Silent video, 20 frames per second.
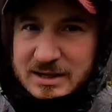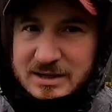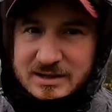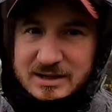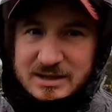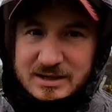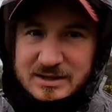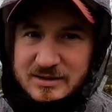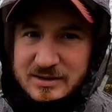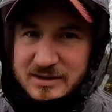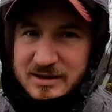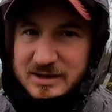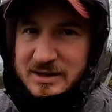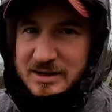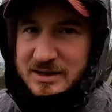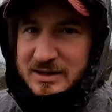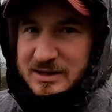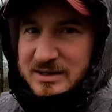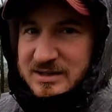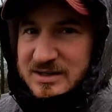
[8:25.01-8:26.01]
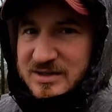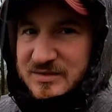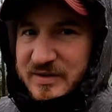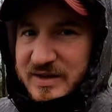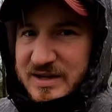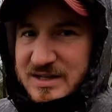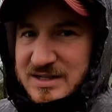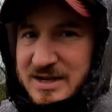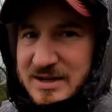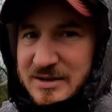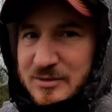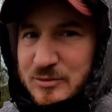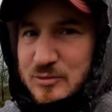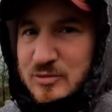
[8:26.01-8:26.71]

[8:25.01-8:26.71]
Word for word: that uh, the Sphinx had a